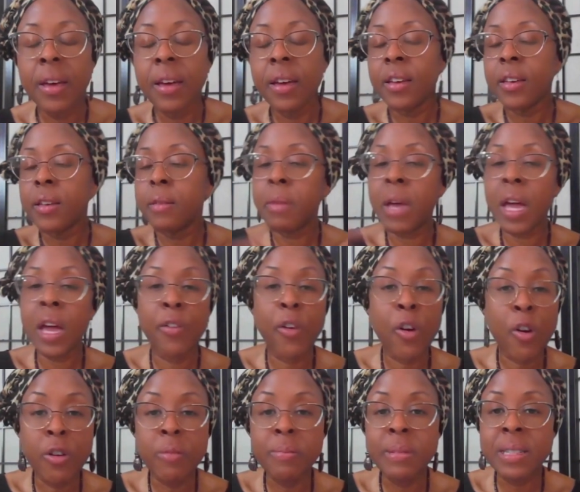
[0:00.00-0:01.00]
You may have
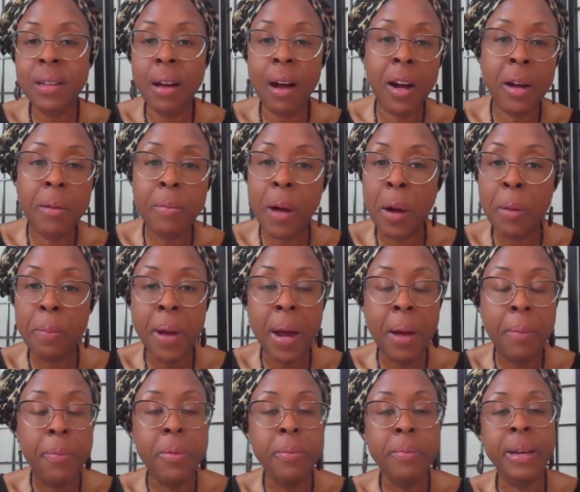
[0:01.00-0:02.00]
heard me talk about
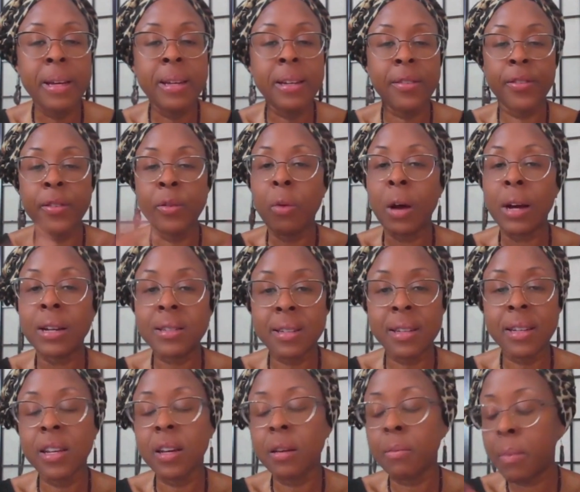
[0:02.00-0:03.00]
peppermint if you watched
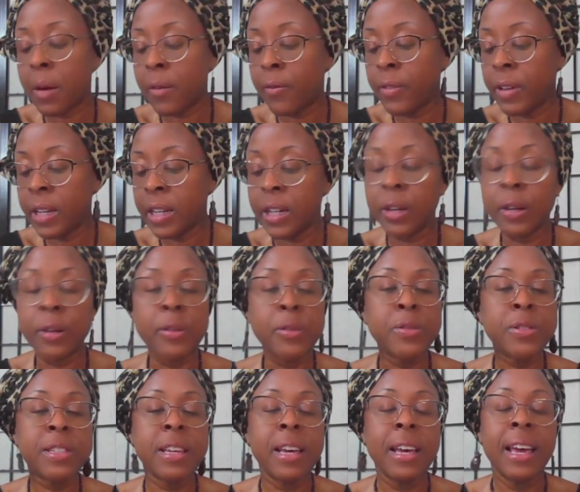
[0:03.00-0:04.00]
any of my
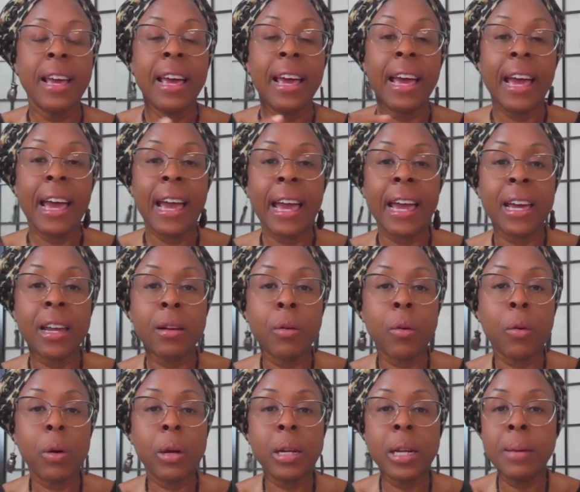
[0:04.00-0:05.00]
videos. And
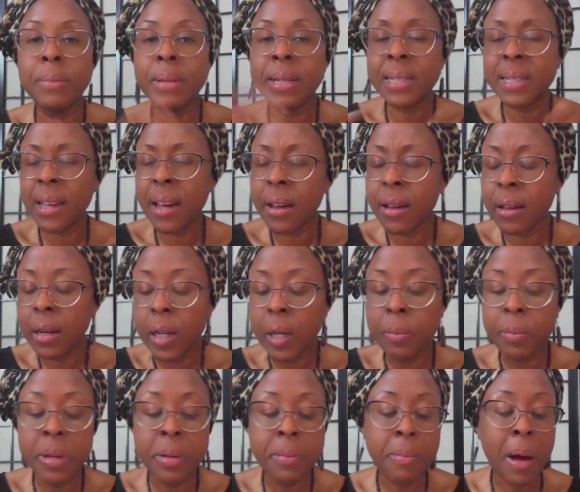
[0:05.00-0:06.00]
let me tell you a
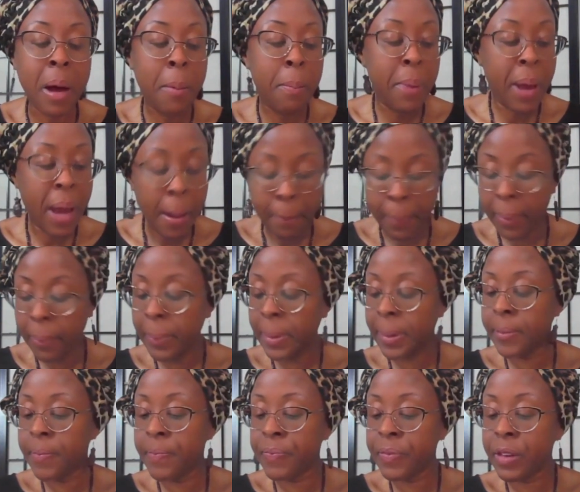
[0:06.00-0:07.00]
little bit about
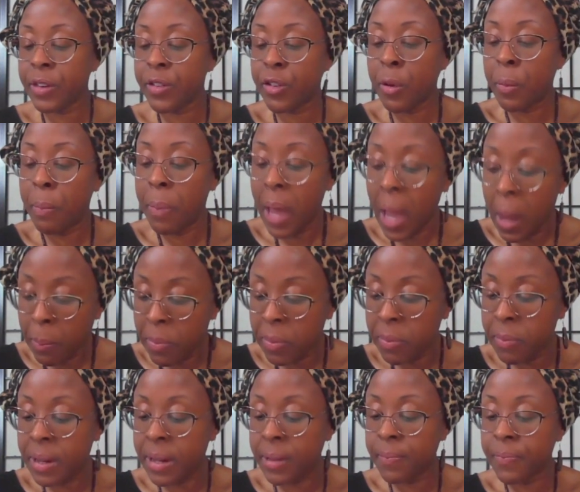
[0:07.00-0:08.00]
peppermint. So
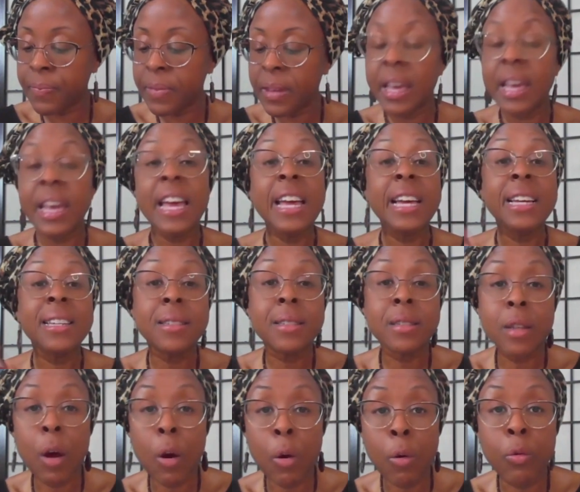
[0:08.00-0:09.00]
peppermint is
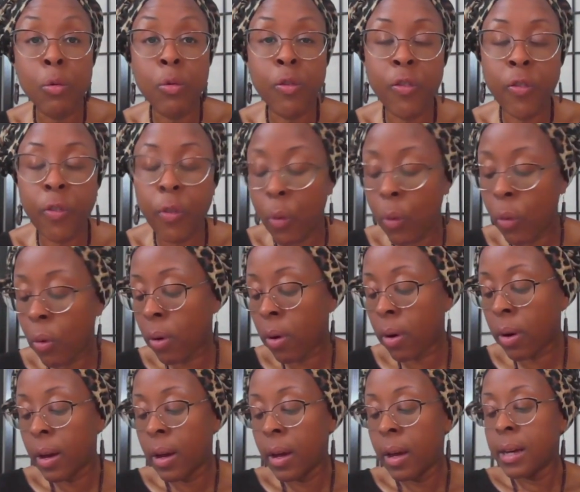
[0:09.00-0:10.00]
known
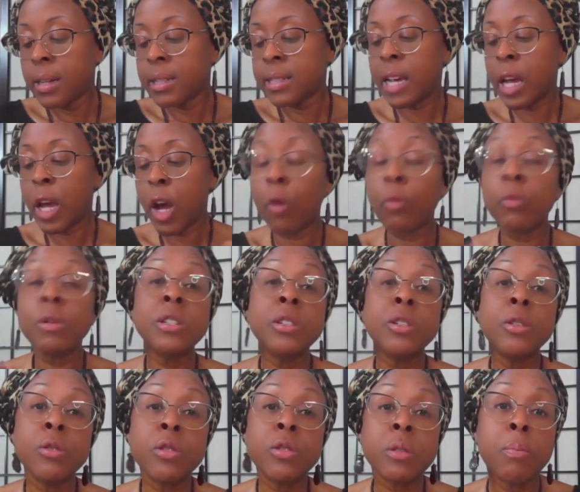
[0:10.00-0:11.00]
to help
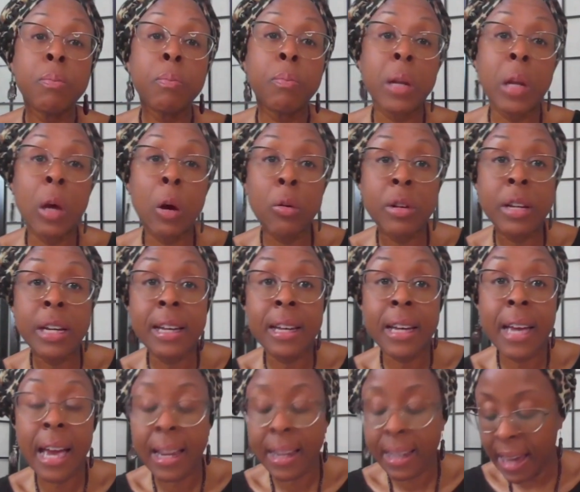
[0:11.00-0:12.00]
reduce
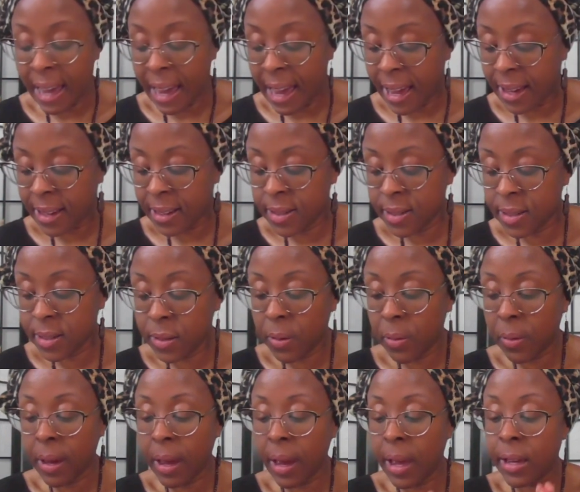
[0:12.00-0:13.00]
bloating and gas.
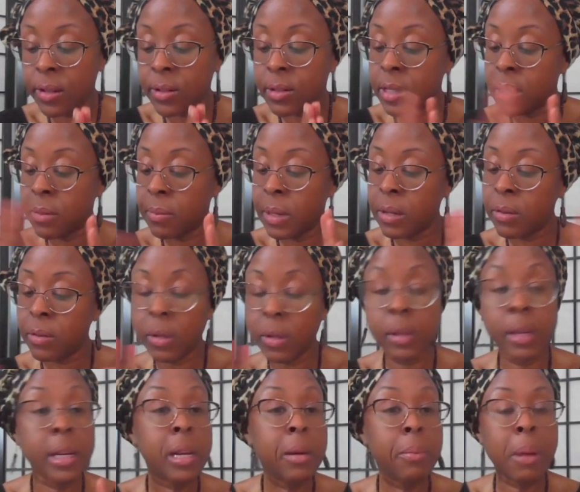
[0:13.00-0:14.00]
Okay, you see me
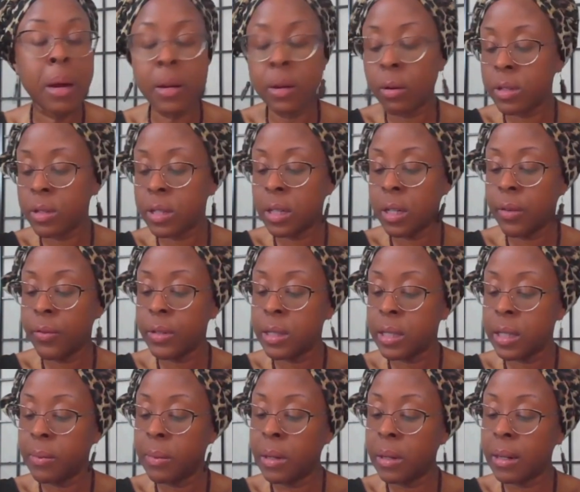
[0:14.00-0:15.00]
looking at my notes here. You
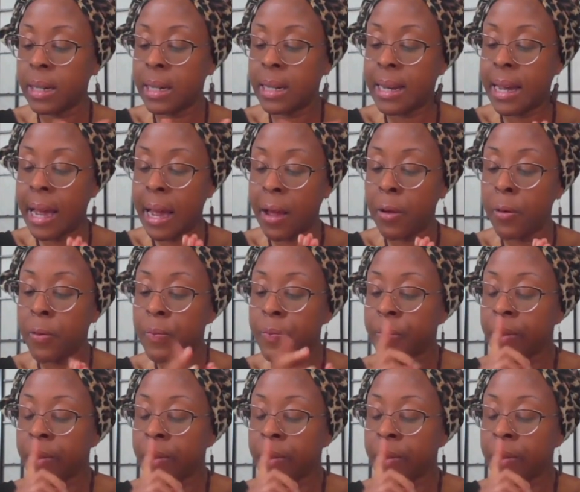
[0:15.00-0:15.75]
see me looking down.